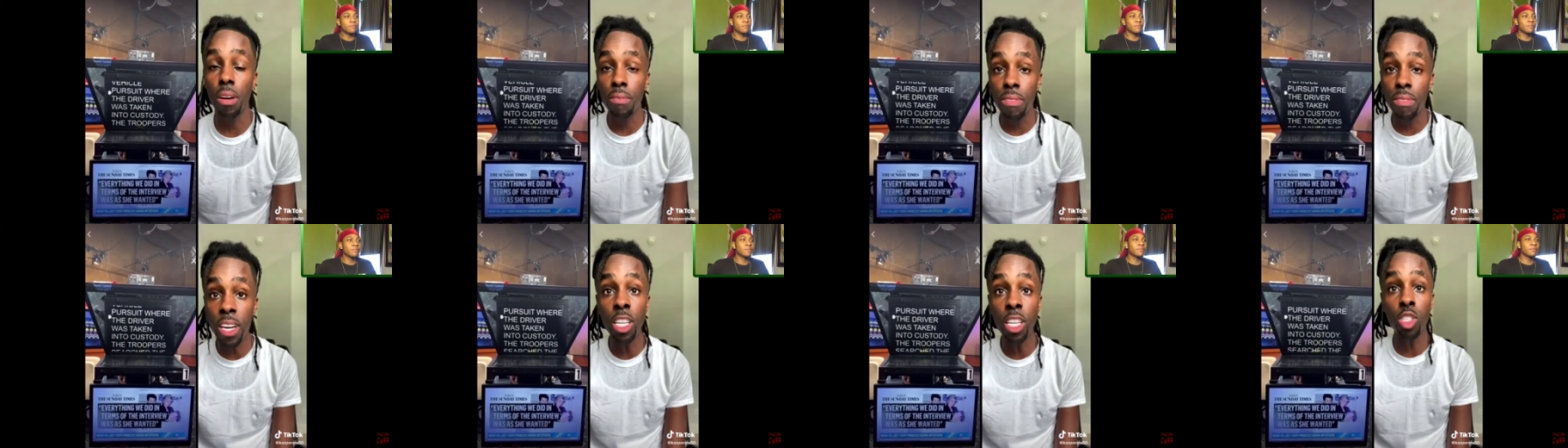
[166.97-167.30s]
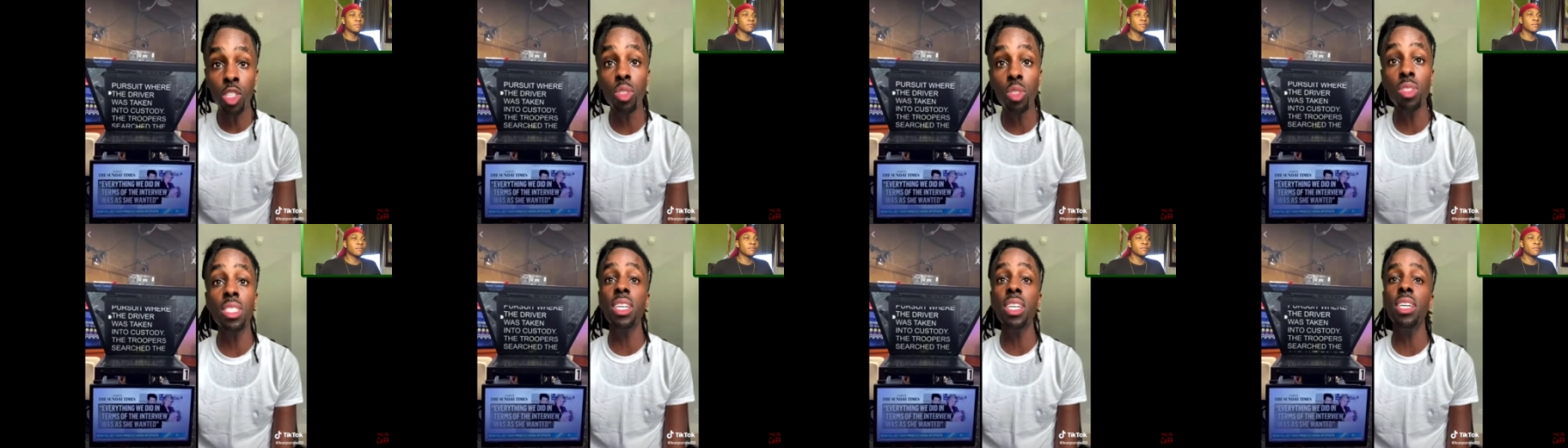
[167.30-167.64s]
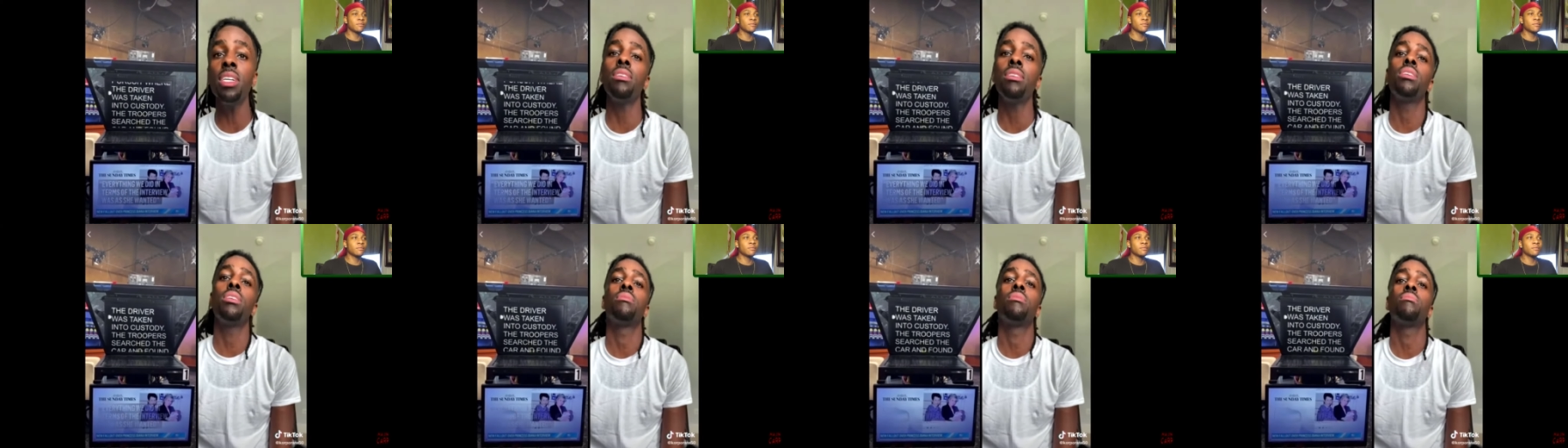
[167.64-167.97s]

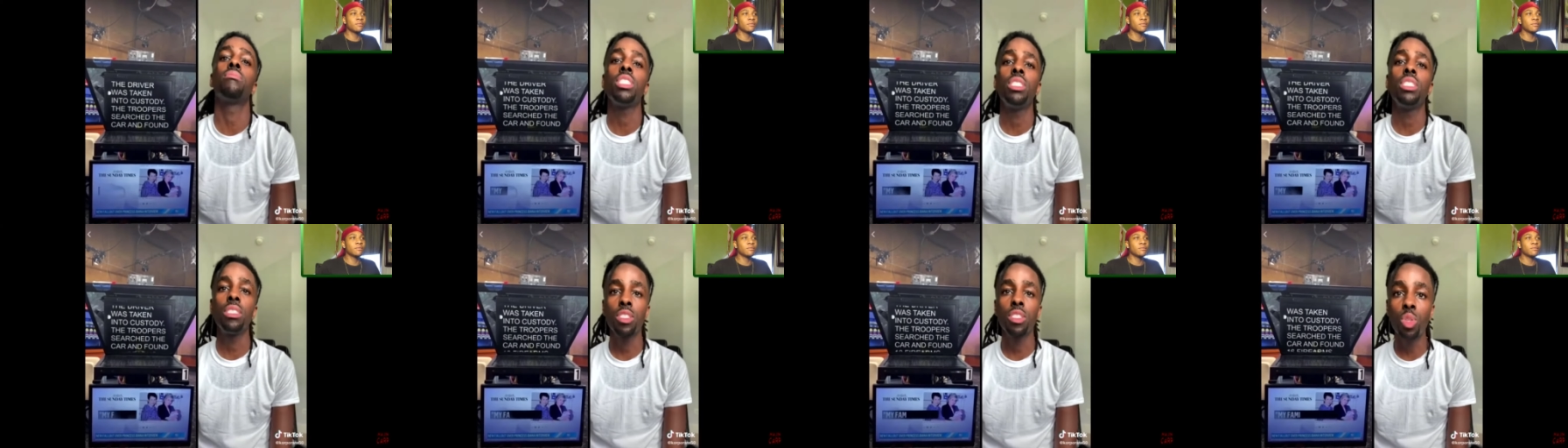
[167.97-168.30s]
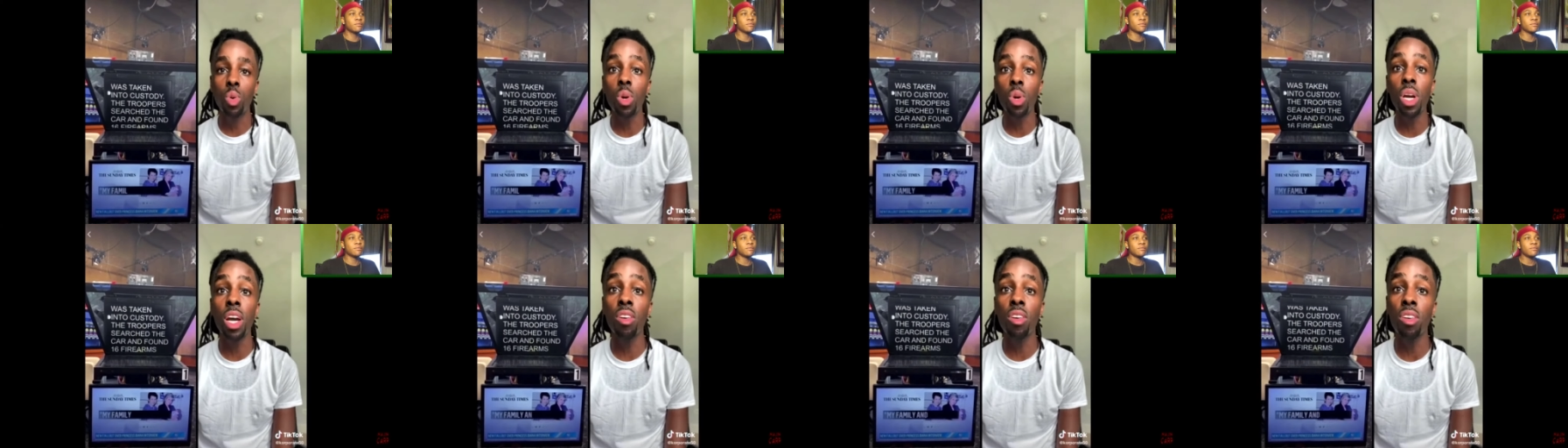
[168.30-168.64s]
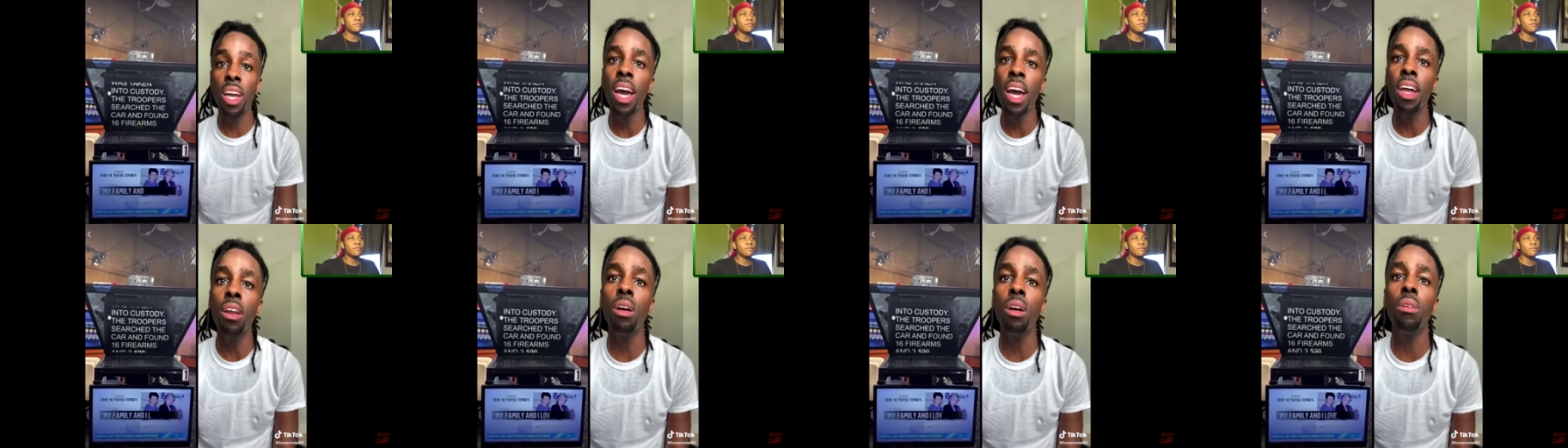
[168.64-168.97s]
Eventually, 12
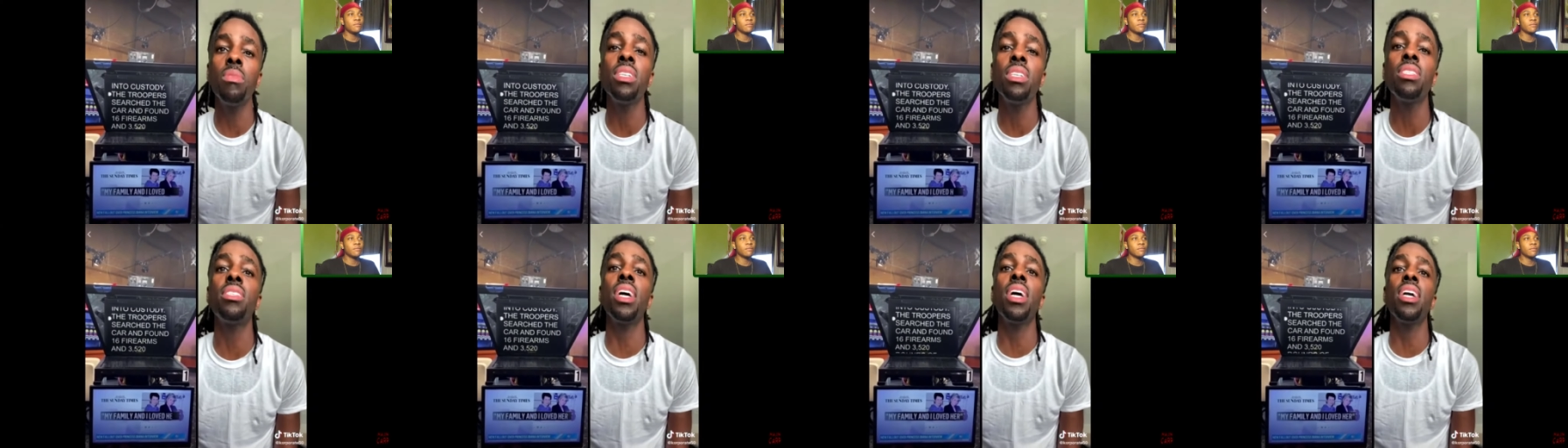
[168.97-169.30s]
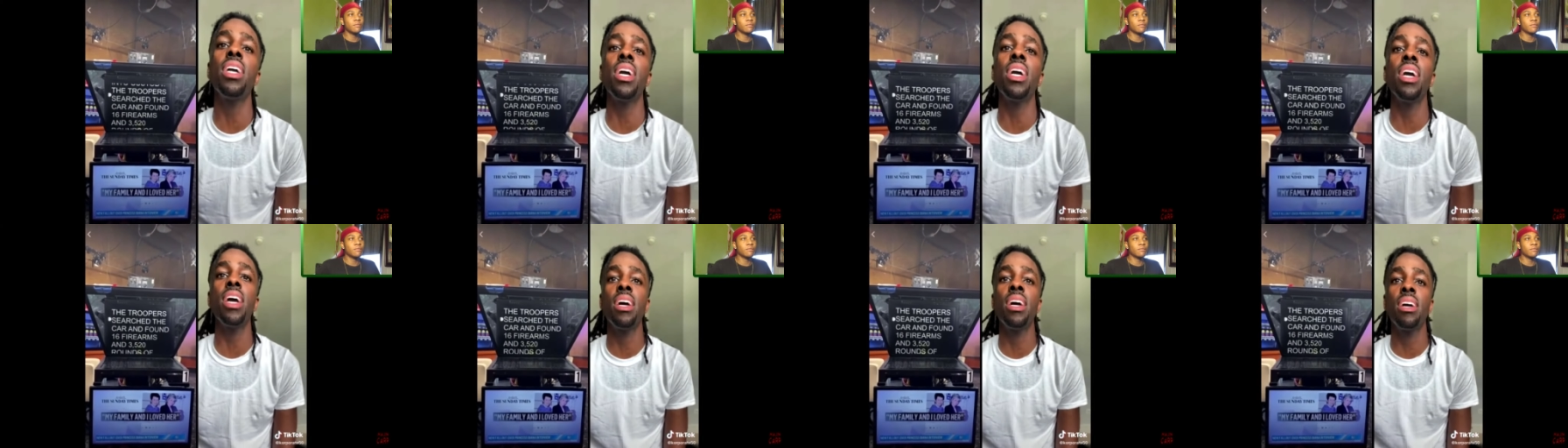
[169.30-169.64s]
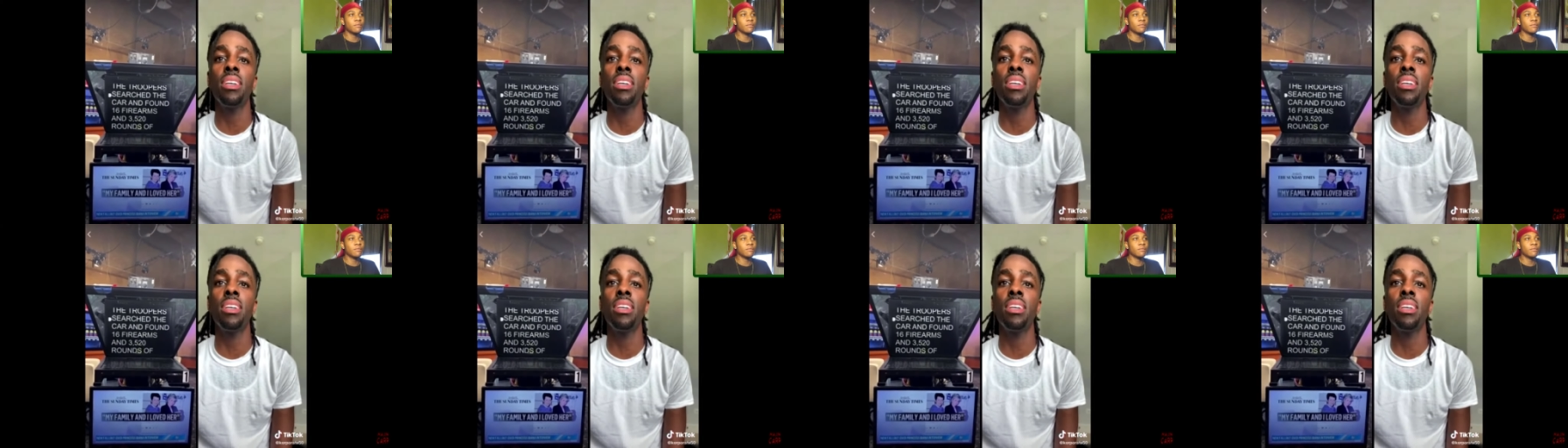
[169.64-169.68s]
got up with their ass.